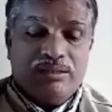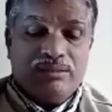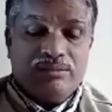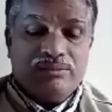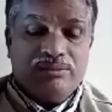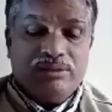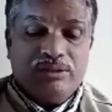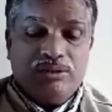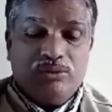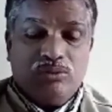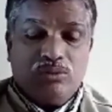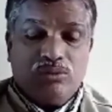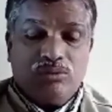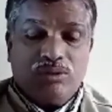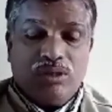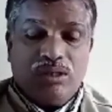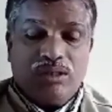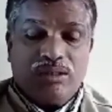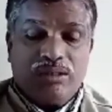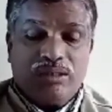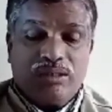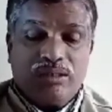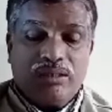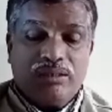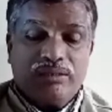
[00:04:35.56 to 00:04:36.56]
the total
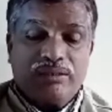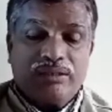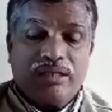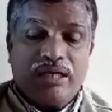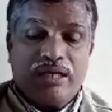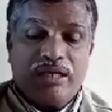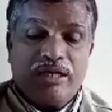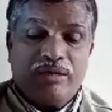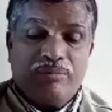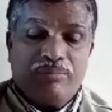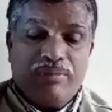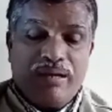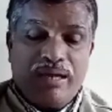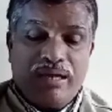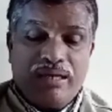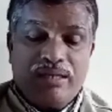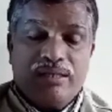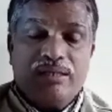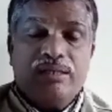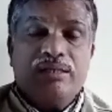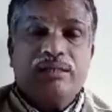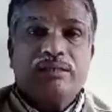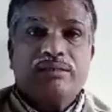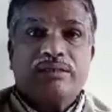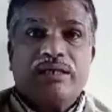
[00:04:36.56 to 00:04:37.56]
current carried by
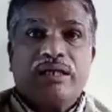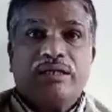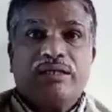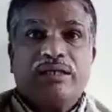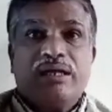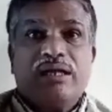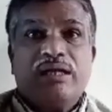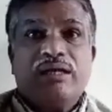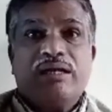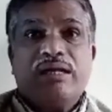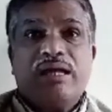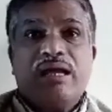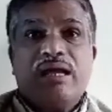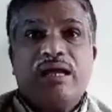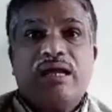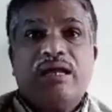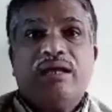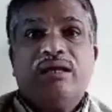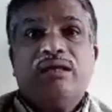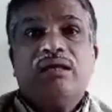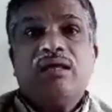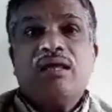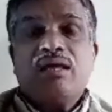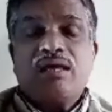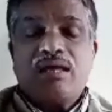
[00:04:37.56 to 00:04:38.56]
cation and
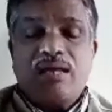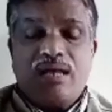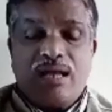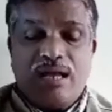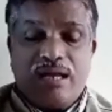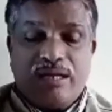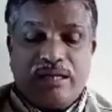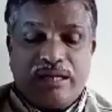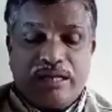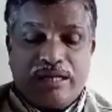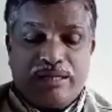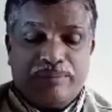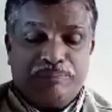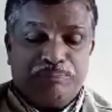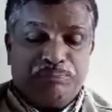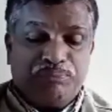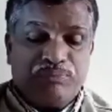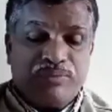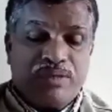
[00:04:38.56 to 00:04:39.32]
anion.